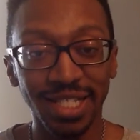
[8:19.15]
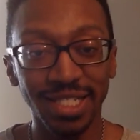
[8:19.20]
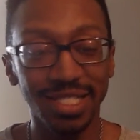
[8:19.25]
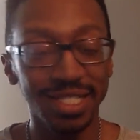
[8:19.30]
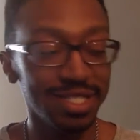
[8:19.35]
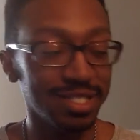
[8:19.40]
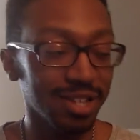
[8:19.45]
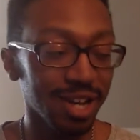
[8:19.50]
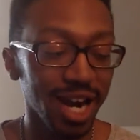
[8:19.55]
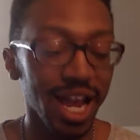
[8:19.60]

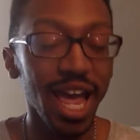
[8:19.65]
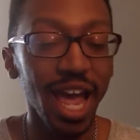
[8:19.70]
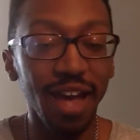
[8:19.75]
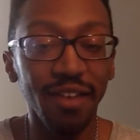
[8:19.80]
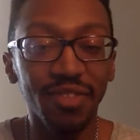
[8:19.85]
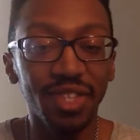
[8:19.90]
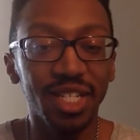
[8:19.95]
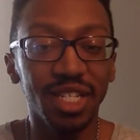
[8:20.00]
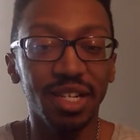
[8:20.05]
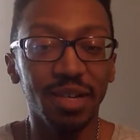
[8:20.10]
she's gonna
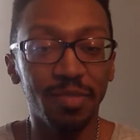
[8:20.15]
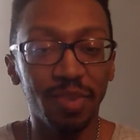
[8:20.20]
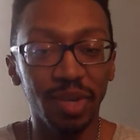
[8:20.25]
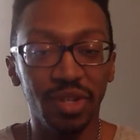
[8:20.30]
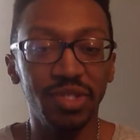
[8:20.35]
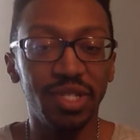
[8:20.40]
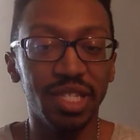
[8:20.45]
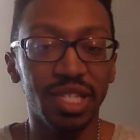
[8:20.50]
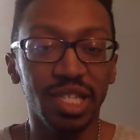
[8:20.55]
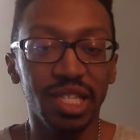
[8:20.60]
have to
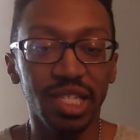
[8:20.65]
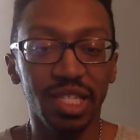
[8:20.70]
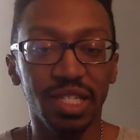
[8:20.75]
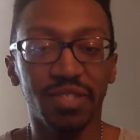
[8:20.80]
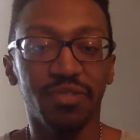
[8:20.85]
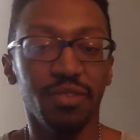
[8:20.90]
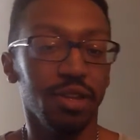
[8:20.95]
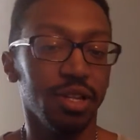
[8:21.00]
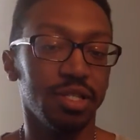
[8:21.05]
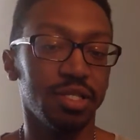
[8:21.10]
appeal to
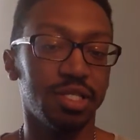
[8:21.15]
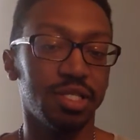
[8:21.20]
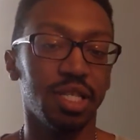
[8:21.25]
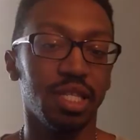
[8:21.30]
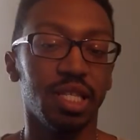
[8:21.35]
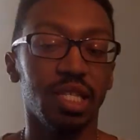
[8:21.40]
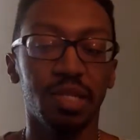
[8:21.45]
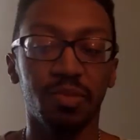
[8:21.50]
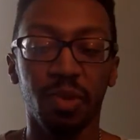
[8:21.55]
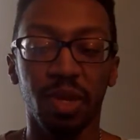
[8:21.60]
these to
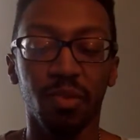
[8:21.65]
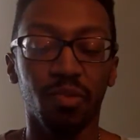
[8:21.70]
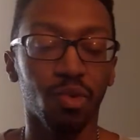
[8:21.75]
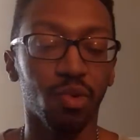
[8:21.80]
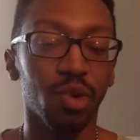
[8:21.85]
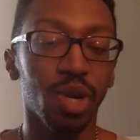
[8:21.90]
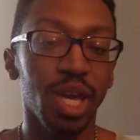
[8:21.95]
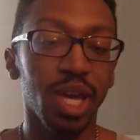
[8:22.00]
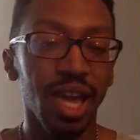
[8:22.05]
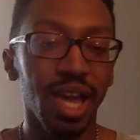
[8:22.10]
these people.